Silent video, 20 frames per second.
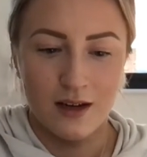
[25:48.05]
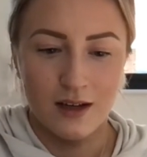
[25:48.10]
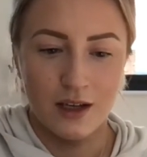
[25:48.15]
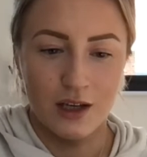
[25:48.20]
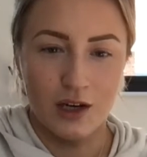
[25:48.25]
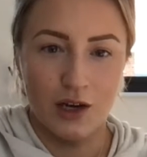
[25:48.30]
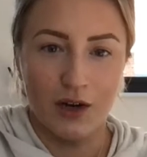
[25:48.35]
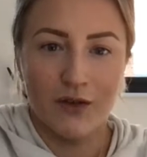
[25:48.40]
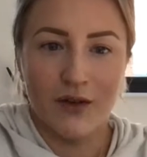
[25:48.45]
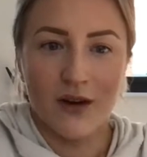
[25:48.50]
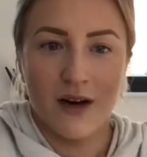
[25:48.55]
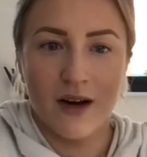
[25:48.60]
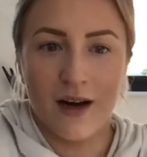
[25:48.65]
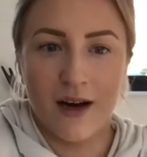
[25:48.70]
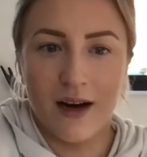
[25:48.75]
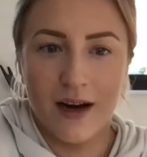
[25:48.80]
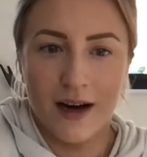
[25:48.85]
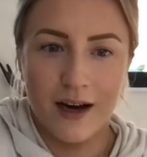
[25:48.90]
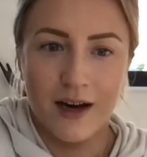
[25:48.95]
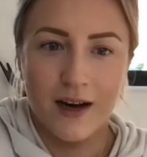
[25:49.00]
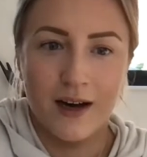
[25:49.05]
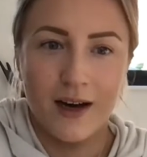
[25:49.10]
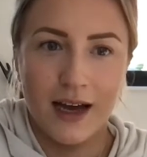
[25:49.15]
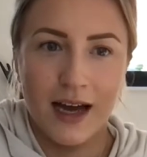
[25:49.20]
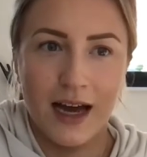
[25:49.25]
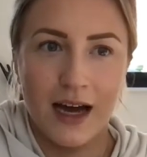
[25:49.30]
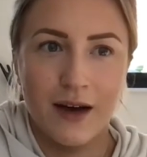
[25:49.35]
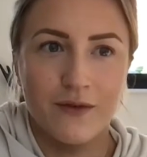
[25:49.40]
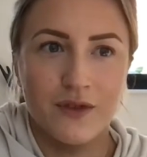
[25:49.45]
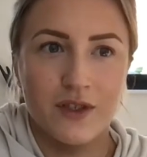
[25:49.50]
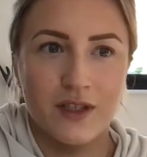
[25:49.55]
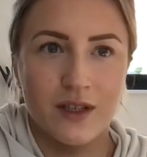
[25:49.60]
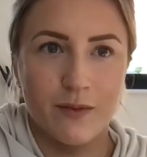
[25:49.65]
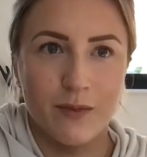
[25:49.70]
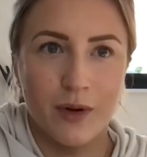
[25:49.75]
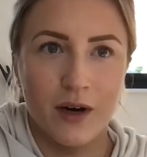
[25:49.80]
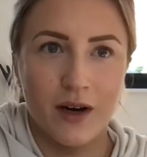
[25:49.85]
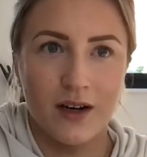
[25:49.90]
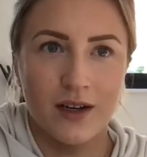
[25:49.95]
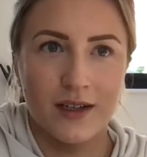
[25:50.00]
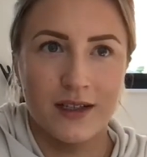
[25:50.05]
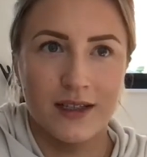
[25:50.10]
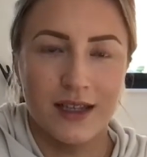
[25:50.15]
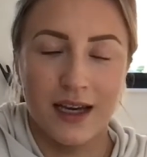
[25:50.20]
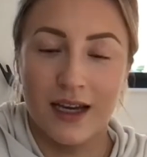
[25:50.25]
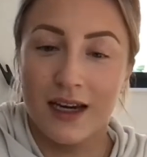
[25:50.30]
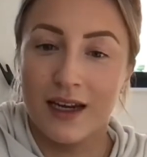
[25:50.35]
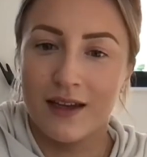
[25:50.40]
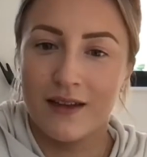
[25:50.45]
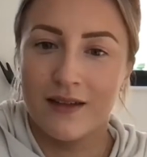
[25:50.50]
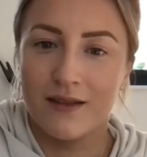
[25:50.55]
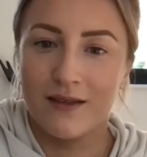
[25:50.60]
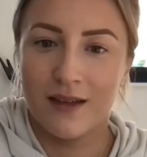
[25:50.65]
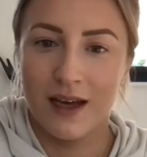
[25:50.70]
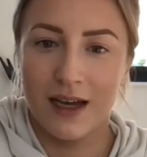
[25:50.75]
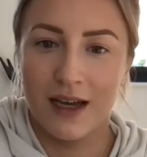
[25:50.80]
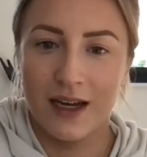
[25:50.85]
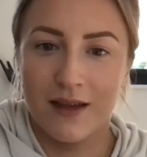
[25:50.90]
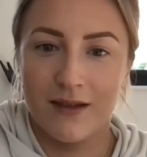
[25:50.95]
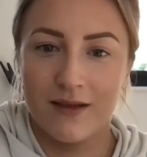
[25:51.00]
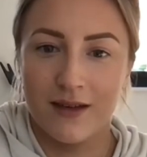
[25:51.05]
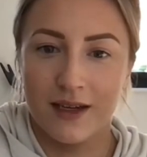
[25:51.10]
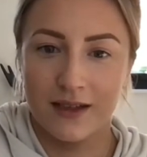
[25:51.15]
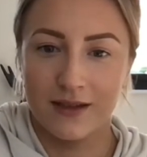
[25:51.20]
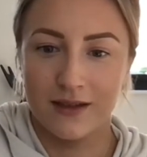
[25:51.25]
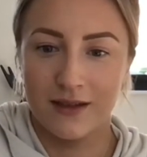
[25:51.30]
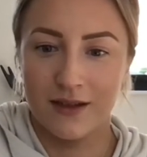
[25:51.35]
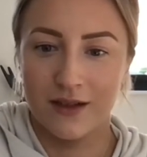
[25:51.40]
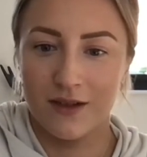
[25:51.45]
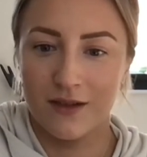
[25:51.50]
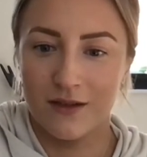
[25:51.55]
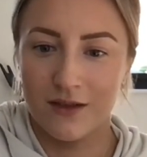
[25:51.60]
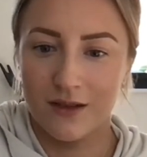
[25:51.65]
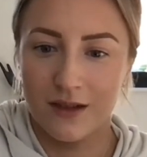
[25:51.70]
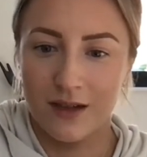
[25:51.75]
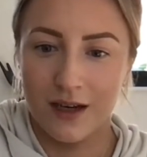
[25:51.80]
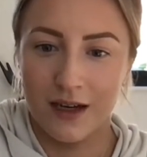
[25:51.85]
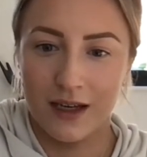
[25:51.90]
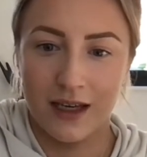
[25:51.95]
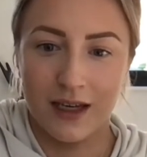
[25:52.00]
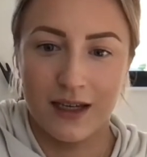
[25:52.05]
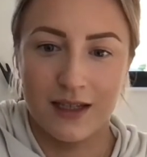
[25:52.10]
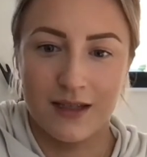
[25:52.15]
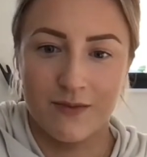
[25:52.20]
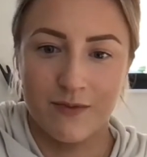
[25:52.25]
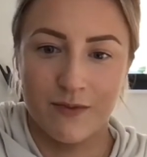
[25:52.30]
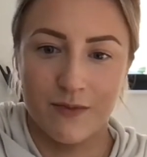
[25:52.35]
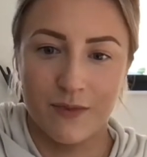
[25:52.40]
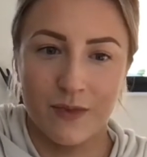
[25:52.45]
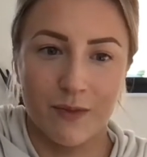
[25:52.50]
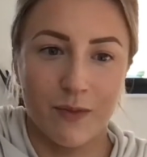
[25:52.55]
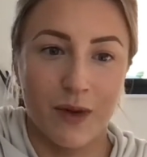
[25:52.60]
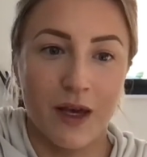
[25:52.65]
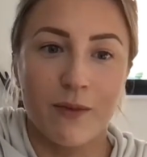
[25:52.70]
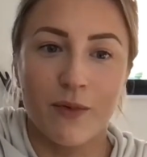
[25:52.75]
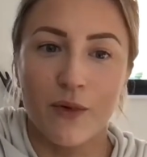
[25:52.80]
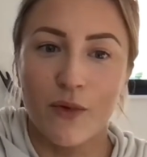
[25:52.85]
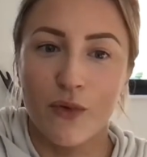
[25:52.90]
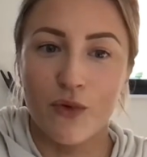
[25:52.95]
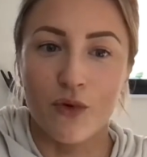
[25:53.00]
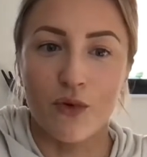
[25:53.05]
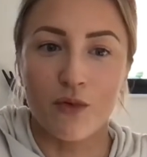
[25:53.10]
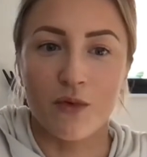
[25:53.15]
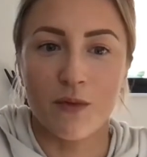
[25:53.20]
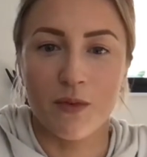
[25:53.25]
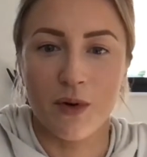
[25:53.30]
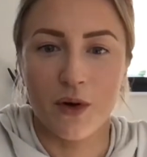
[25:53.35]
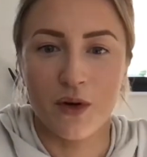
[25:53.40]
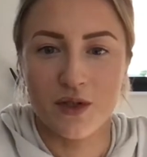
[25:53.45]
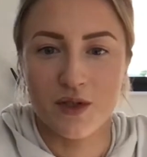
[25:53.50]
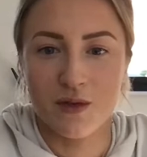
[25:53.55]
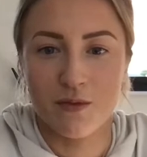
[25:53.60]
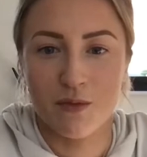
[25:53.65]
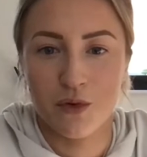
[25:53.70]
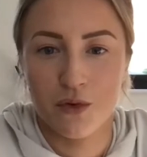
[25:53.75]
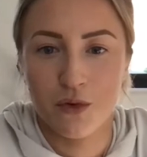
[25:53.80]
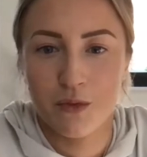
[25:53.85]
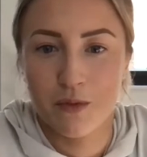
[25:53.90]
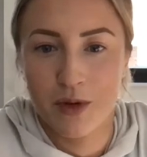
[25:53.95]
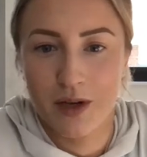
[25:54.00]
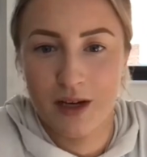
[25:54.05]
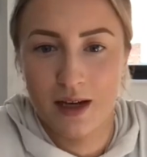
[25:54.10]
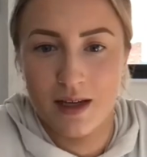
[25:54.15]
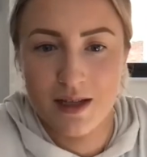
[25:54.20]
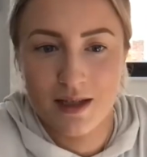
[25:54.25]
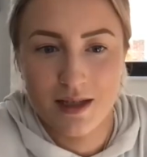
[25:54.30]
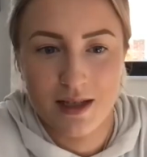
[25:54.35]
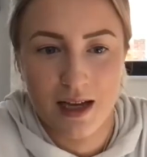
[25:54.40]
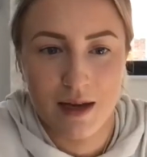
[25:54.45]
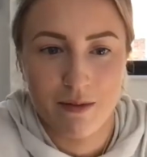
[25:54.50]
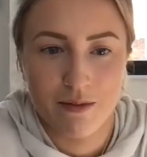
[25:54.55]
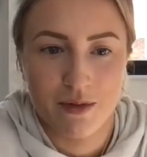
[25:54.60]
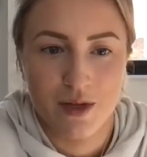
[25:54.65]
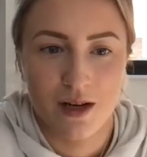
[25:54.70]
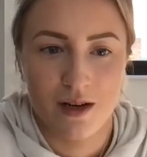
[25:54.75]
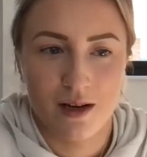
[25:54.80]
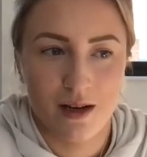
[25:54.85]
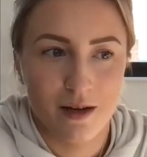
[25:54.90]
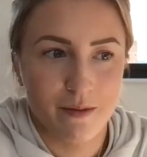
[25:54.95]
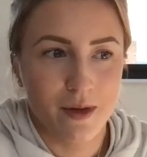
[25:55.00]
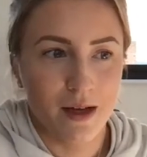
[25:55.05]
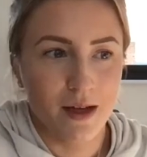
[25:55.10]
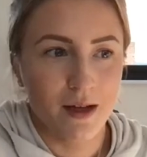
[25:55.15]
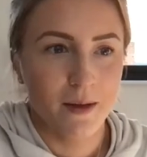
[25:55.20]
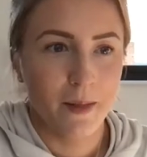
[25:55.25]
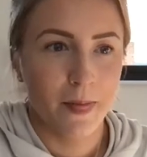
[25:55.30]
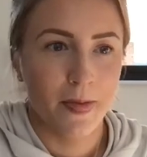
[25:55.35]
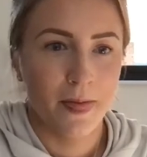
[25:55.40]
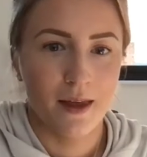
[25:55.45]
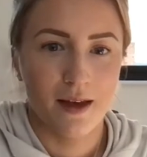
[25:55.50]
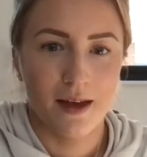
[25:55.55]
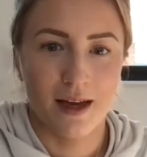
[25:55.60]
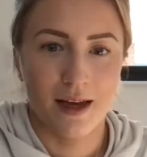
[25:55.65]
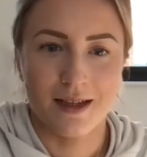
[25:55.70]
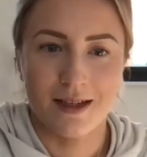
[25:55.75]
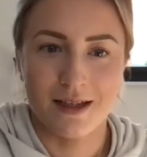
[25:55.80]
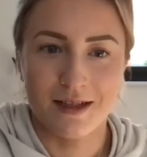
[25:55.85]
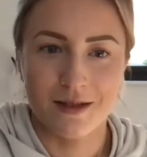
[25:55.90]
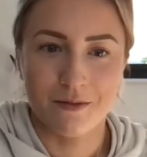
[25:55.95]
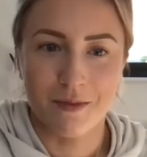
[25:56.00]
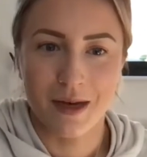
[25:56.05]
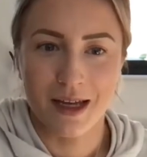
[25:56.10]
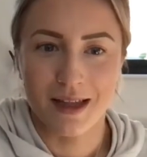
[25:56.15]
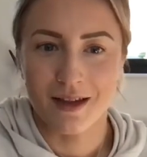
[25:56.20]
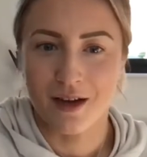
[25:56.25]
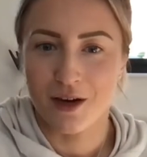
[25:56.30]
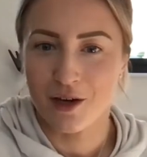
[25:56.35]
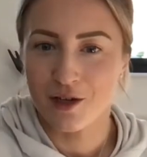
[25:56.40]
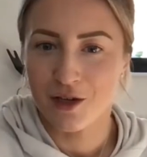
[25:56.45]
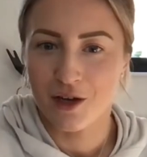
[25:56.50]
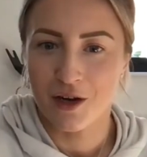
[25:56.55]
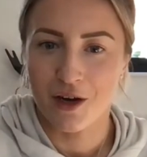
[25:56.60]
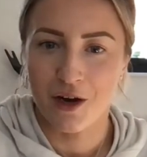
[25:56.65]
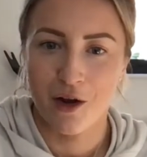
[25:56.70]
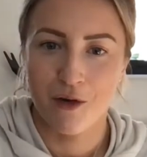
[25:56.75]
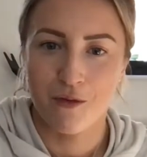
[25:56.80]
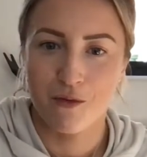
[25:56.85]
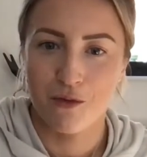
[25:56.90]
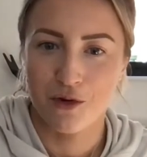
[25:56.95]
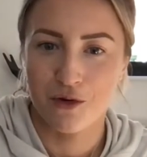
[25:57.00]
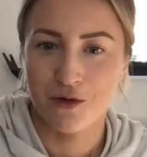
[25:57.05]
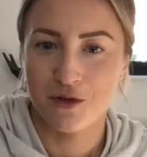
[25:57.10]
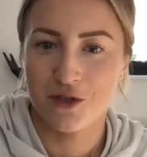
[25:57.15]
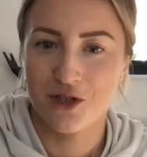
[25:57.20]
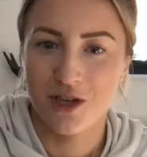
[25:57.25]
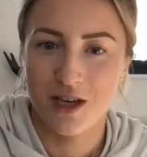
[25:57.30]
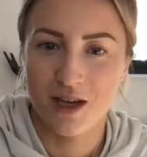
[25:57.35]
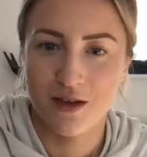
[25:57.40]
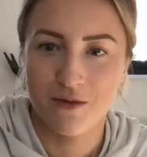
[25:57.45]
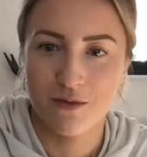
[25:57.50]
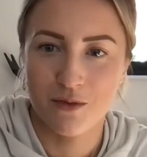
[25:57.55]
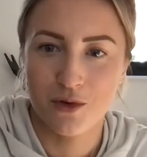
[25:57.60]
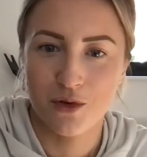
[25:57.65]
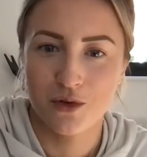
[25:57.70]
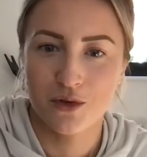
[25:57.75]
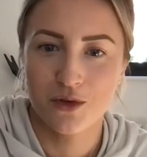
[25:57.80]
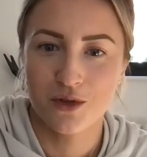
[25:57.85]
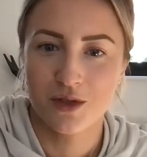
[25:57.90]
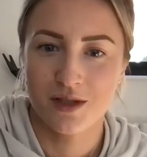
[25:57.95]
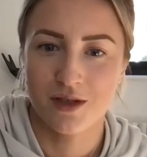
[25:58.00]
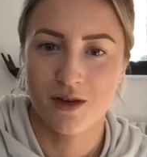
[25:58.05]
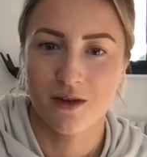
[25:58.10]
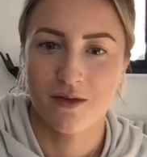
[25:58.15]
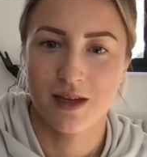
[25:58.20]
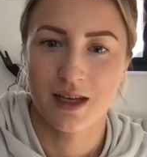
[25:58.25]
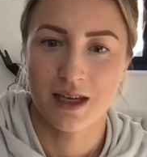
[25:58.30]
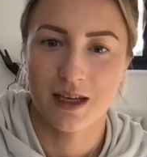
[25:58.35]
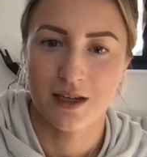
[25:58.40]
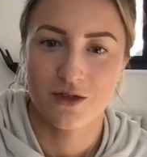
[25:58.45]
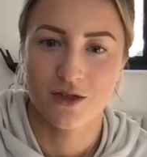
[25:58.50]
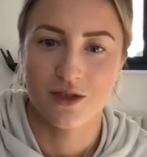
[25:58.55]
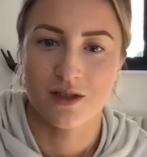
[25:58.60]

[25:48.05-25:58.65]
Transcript: I have surpassed anything that I guess people thought were possible. But at the same time, it doesn't mean that I don't want to achieve more. So I think it's